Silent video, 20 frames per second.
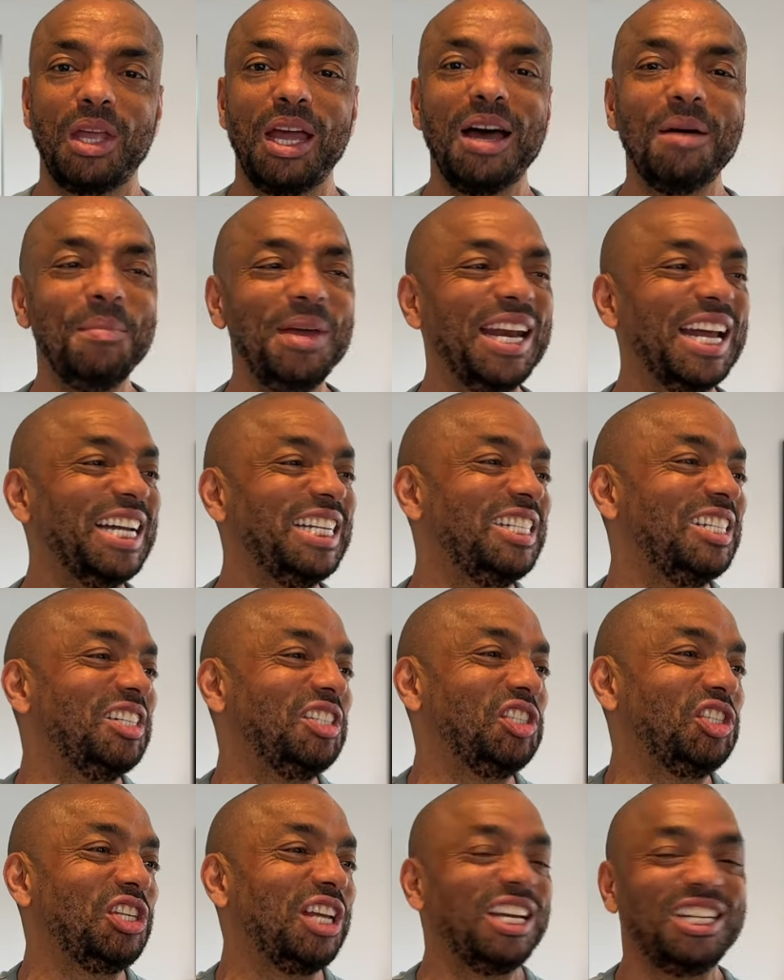I mean, I
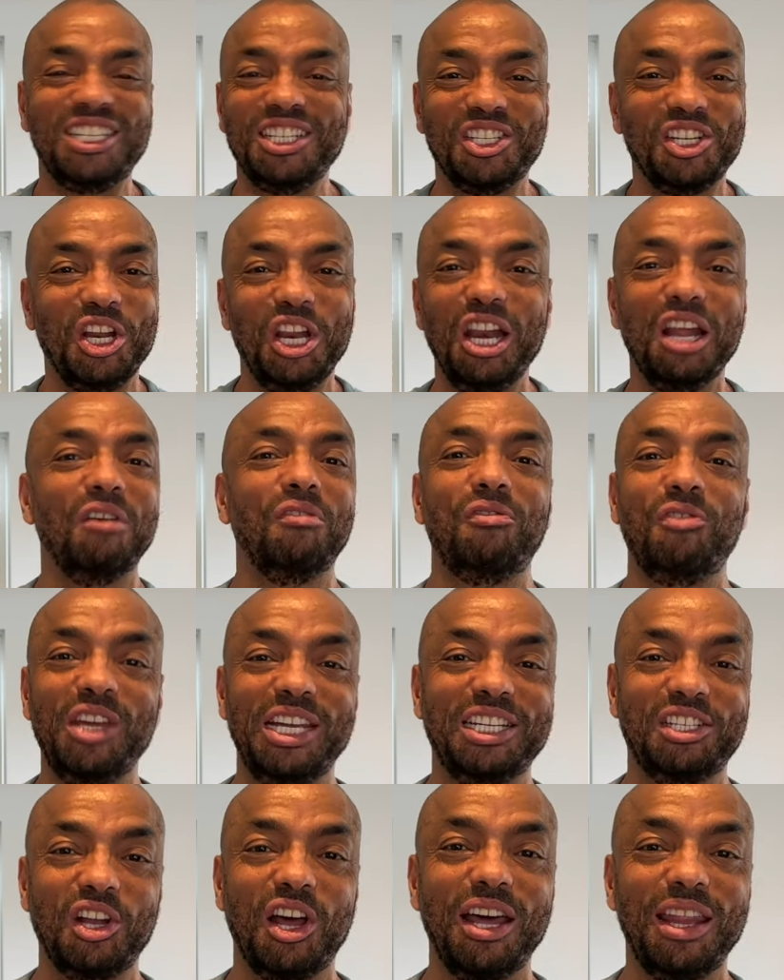just, I just love
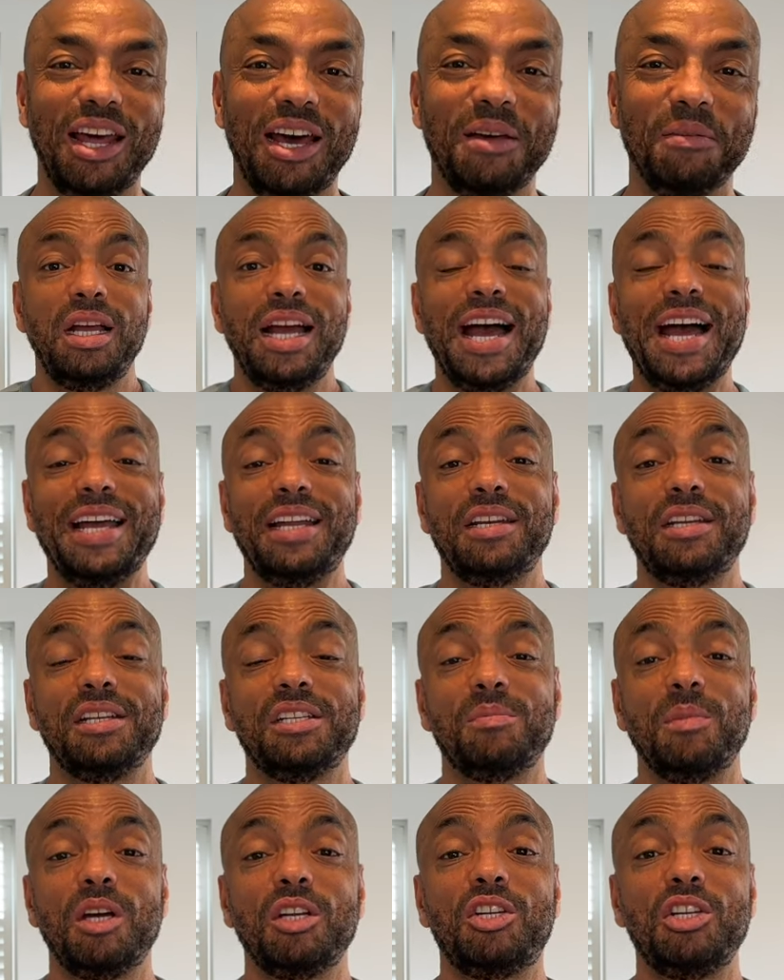things like that. And
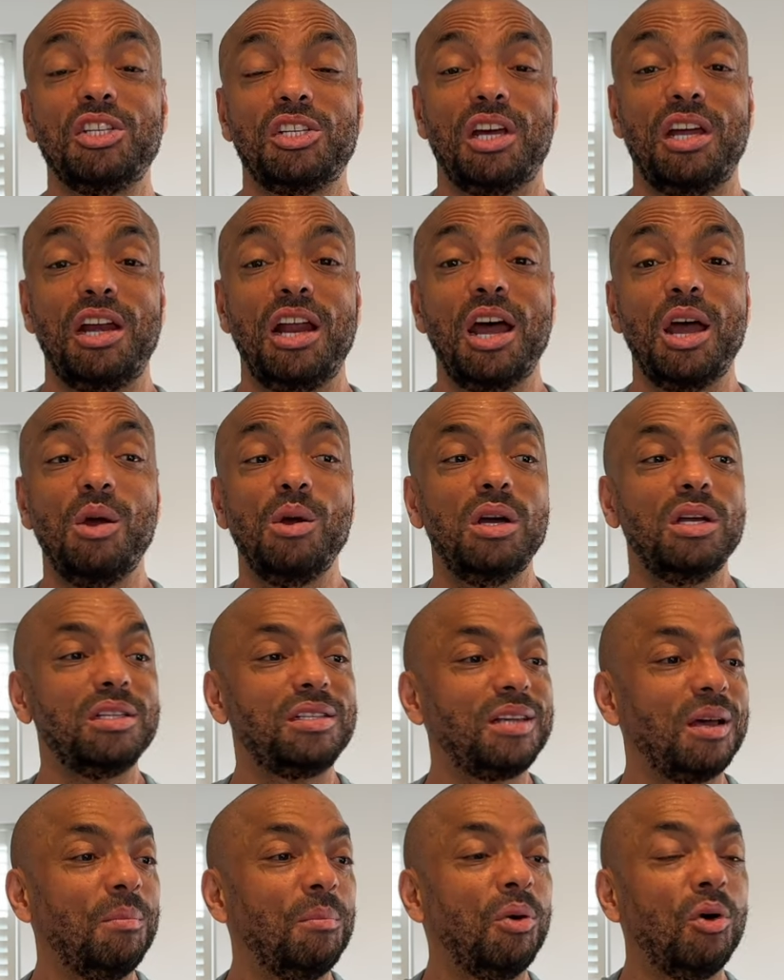as much as I know at
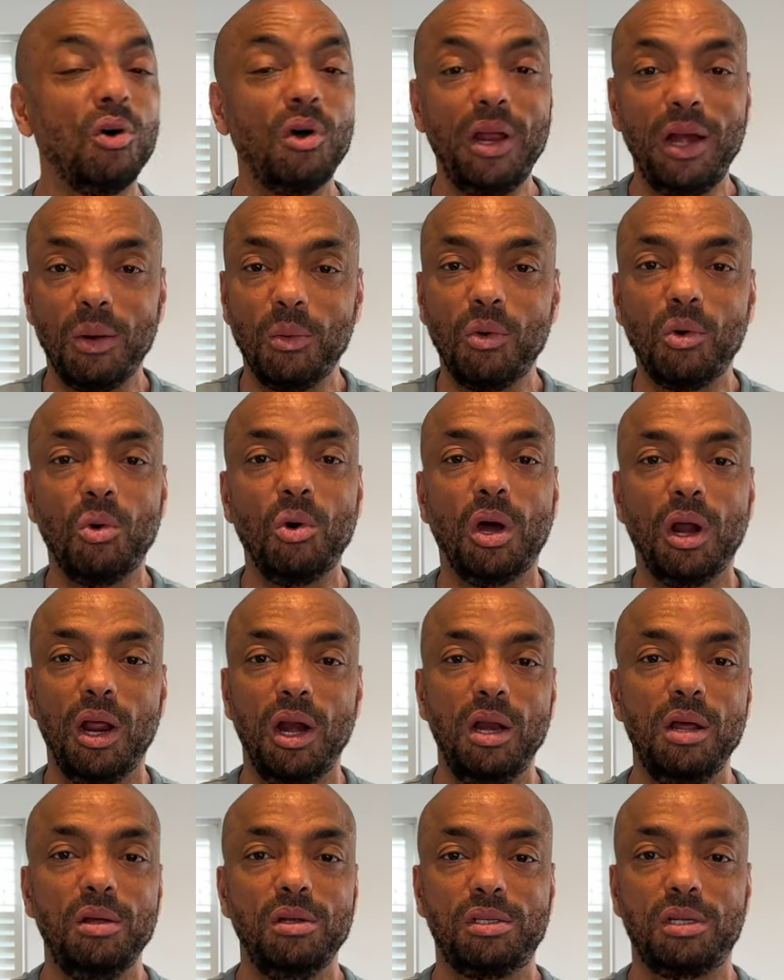some point we're all going to
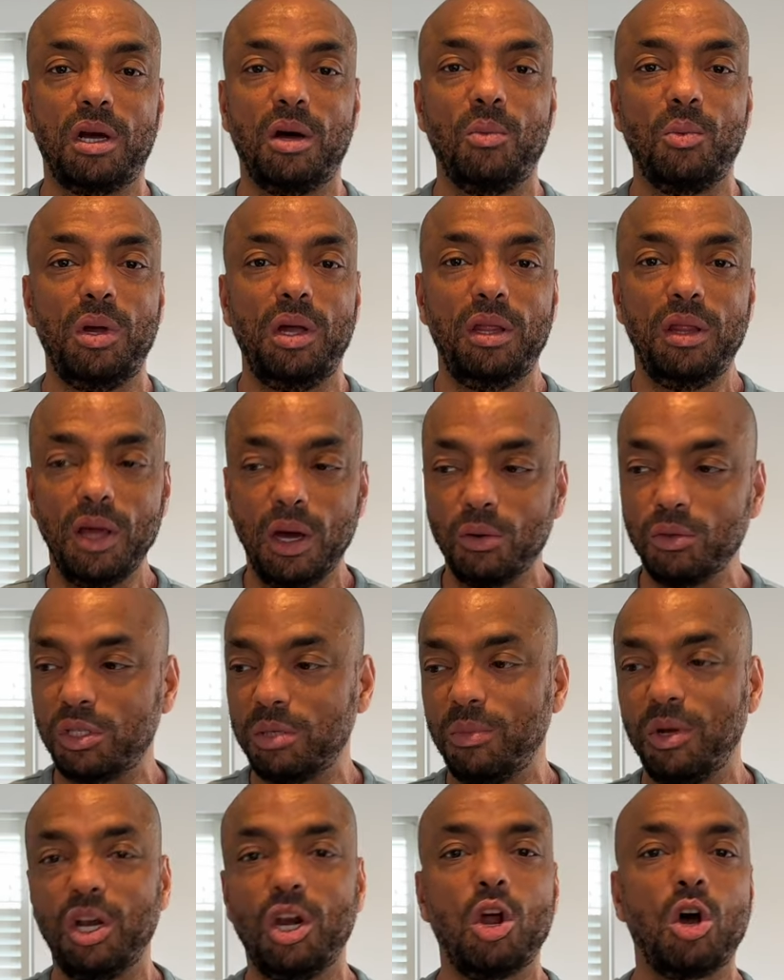lose, aren't we? The
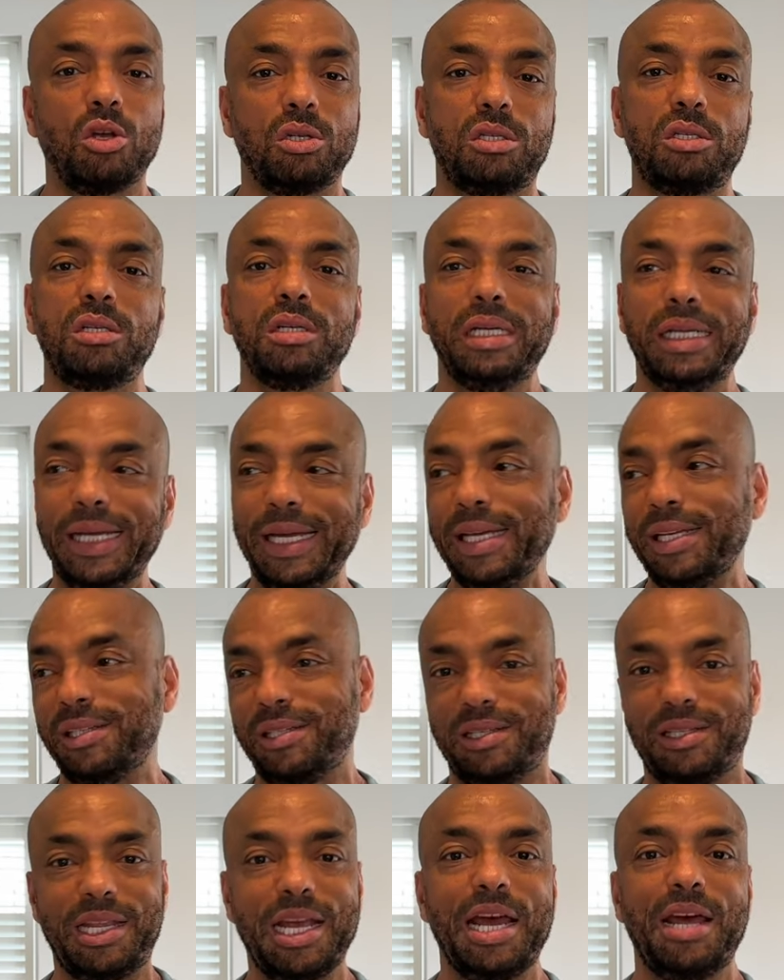ultimate loss
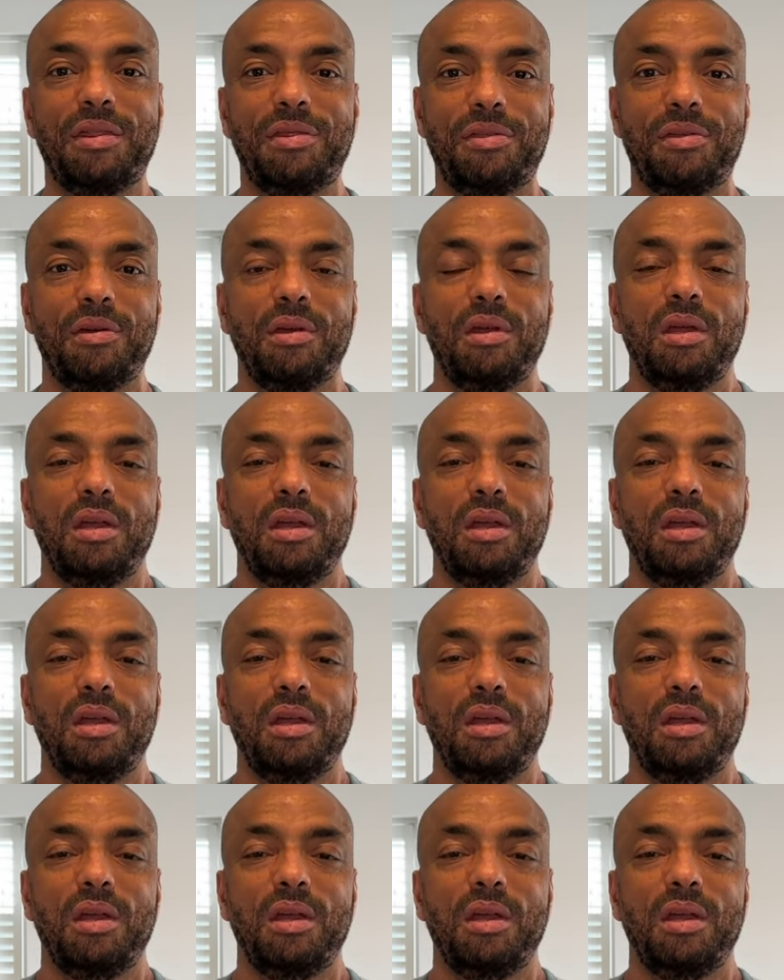is death.